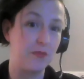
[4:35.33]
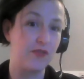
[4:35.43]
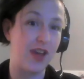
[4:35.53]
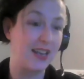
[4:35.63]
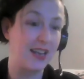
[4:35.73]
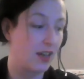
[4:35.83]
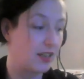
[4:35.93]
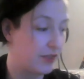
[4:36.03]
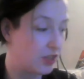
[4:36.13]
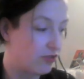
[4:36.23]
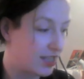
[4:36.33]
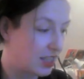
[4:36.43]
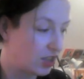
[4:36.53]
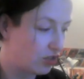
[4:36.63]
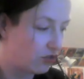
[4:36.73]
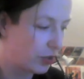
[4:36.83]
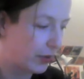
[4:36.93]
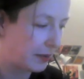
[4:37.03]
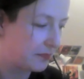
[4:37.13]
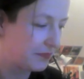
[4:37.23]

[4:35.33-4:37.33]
for any kind of fundraising that you're doing.